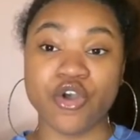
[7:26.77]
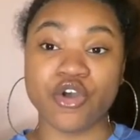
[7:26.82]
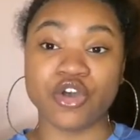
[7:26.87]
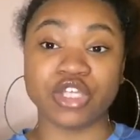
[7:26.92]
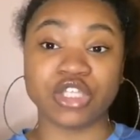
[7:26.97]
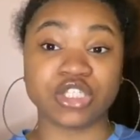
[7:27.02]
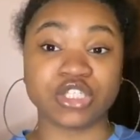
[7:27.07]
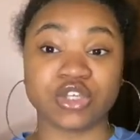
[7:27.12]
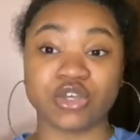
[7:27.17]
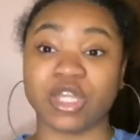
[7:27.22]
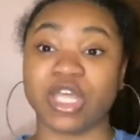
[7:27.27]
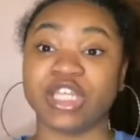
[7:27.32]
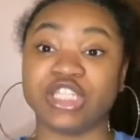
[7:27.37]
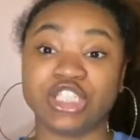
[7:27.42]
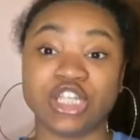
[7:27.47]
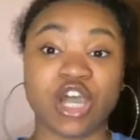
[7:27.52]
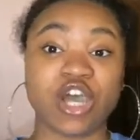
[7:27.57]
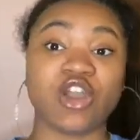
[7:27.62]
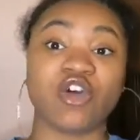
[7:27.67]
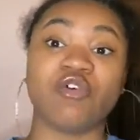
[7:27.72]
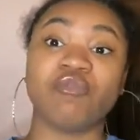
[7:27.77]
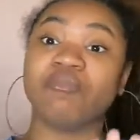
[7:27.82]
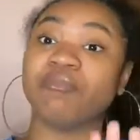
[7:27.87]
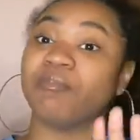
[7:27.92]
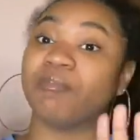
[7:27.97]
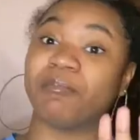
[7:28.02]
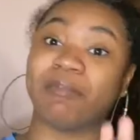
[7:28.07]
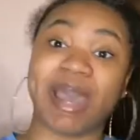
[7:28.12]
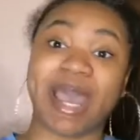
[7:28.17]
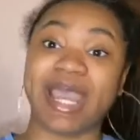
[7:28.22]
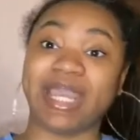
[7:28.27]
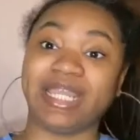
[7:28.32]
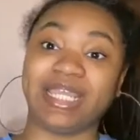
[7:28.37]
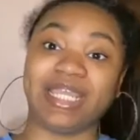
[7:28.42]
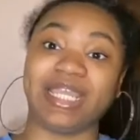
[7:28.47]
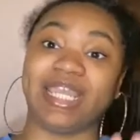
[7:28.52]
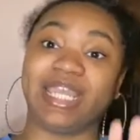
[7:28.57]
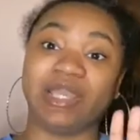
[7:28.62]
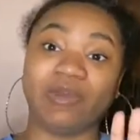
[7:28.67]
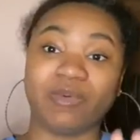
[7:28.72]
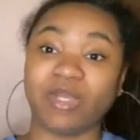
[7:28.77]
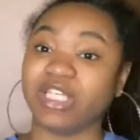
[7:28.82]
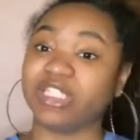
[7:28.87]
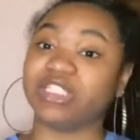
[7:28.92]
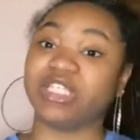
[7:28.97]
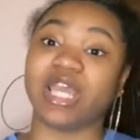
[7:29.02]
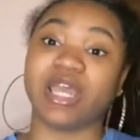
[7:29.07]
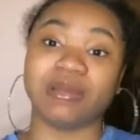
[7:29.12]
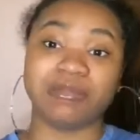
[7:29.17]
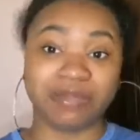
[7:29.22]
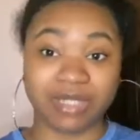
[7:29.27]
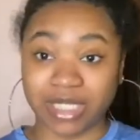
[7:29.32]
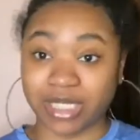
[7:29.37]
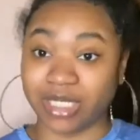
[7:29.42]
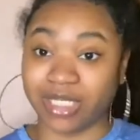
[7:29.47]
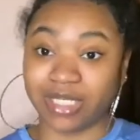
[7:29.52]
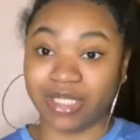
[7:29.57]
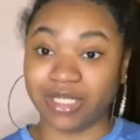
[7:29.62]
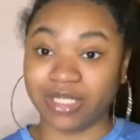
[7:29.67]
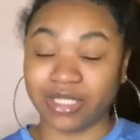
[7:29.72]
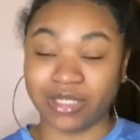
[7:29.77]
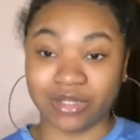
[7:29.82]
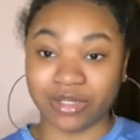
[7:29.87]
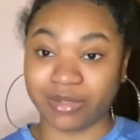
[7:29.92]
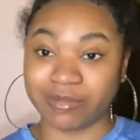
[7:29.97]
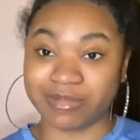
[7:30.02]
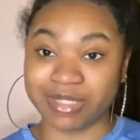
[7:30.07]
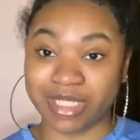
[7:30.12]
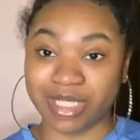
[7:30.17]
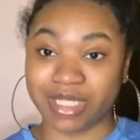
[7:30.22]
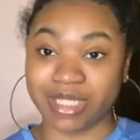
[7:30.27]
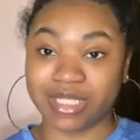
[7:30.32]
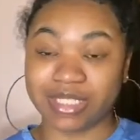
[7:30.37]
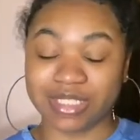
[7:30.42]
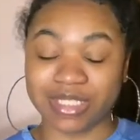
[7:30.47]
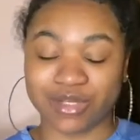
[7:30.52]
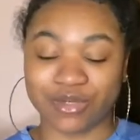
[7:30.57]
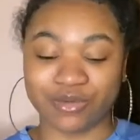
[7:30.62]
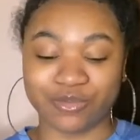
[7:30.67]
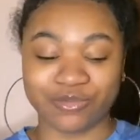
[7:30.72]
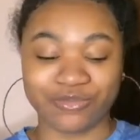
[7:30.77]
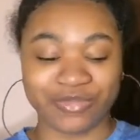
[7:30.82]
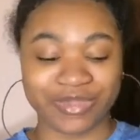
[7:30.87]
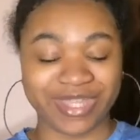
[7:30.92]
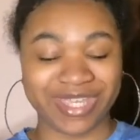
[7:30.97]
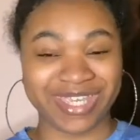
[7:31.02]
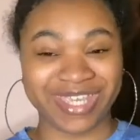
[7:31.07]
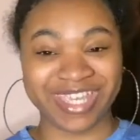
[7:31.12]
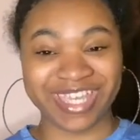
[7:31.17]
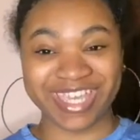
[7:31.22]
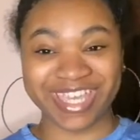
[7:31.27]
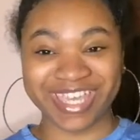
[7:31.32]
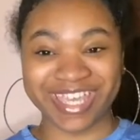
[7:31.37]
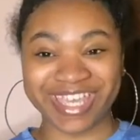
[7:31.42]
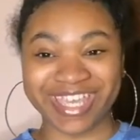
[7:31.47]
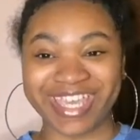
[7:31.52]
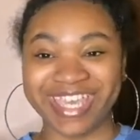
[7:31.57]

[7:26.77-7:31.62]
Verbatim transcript: so that y'all don't buy it and waste y'all money. You know what I'm saying? So, yeah.